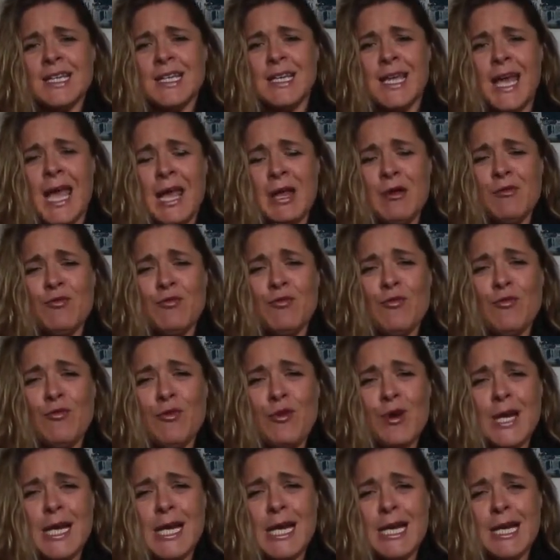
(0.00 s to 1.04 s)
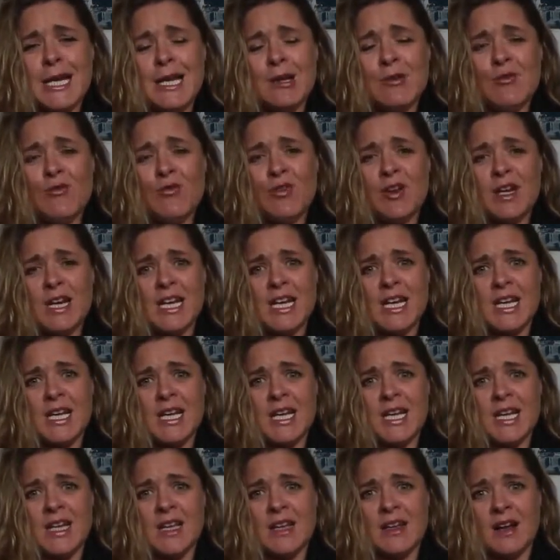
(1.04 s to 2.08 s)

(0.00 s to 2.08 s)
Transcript: getting really, really